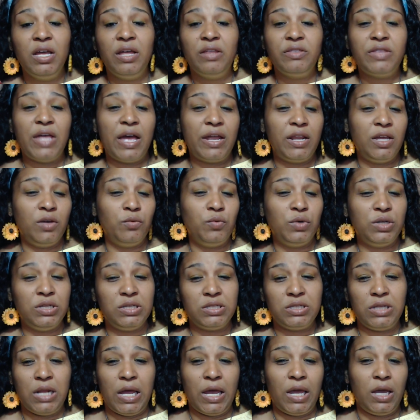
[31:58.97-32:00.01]
that it
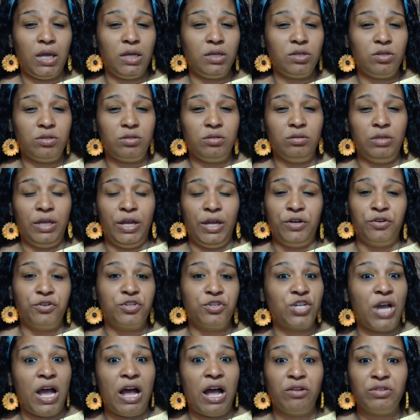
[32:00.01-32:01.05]
was like inner
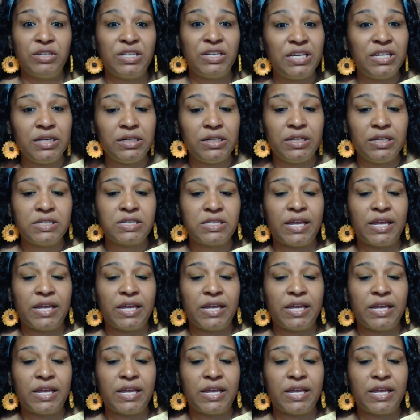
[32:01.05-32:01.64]
child healings.